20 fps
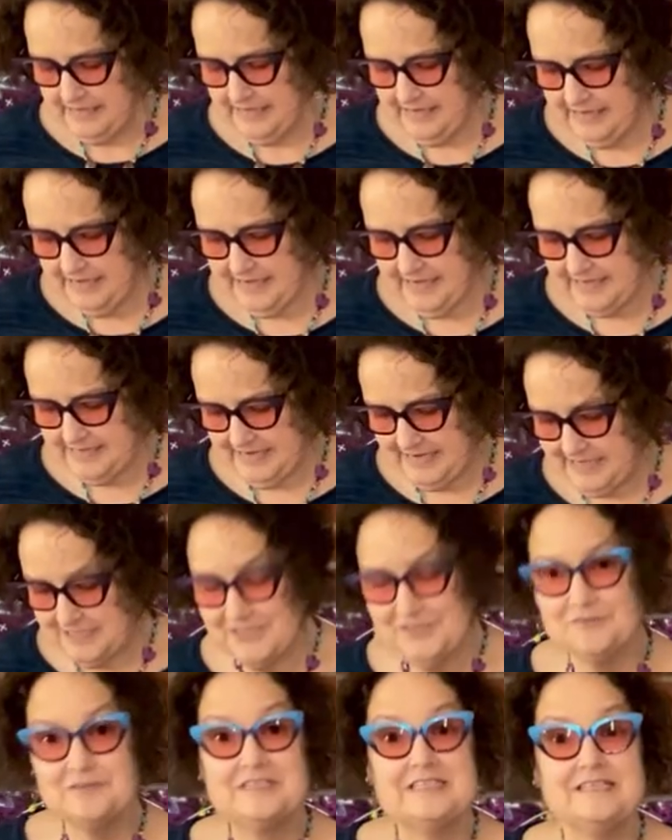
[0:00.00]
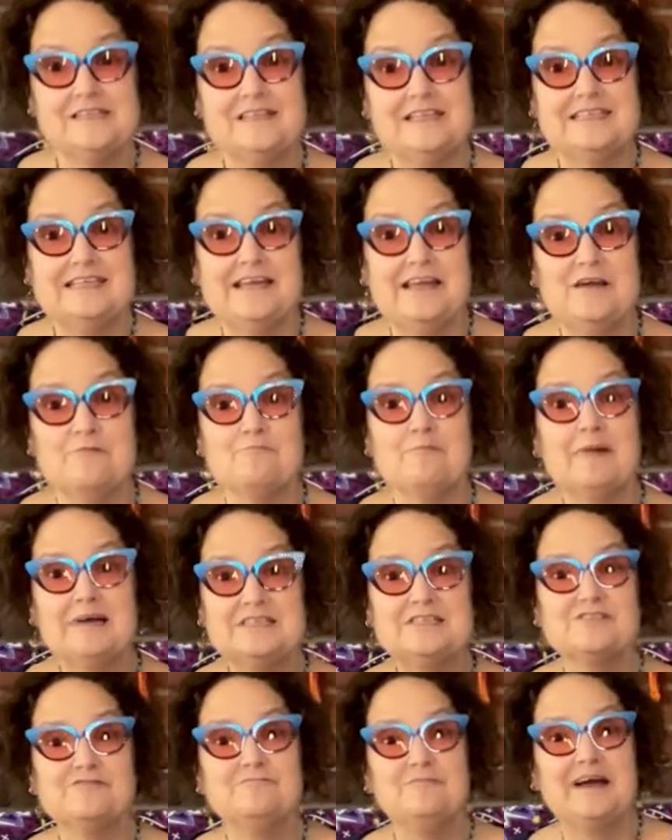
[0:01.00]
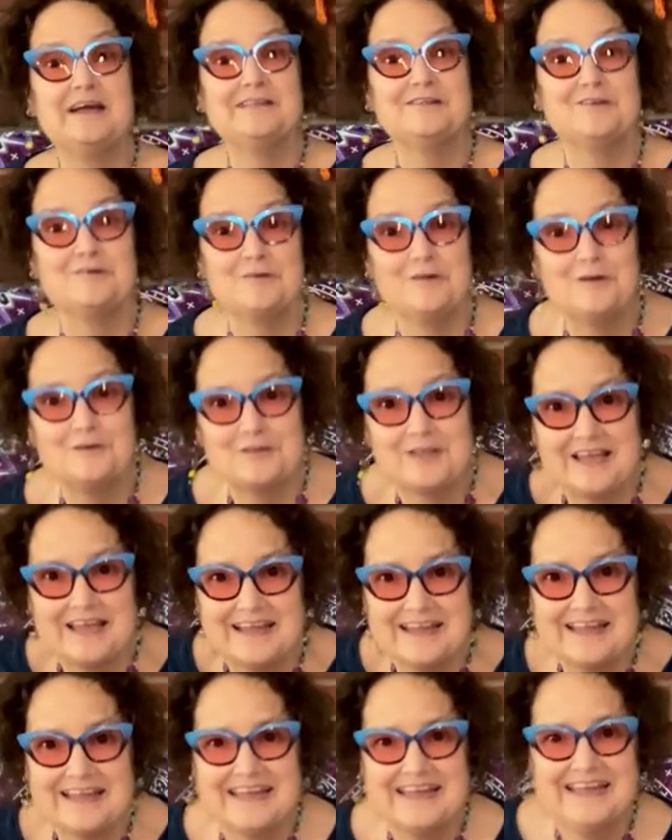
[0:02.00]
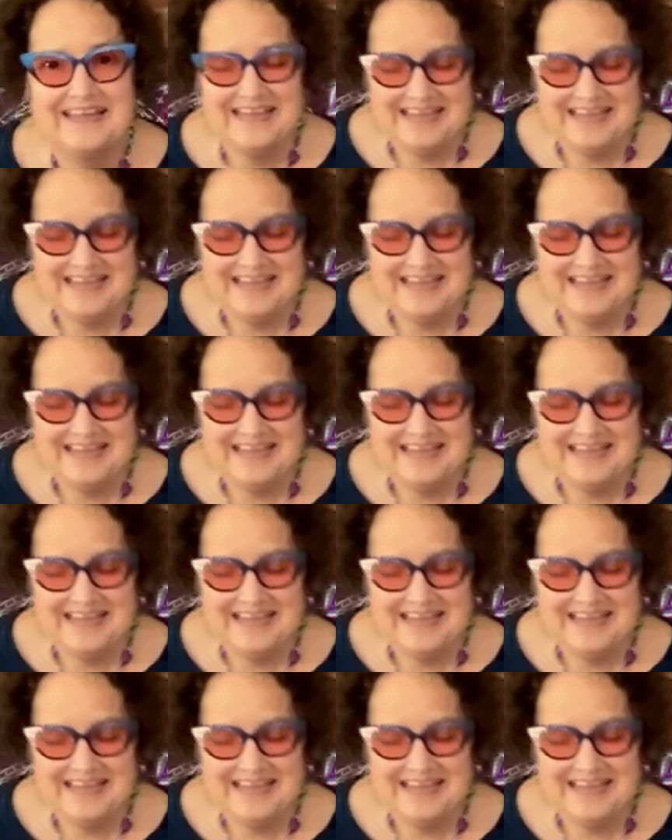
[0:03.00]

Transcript: And as you can see, they take up much of my lower leg.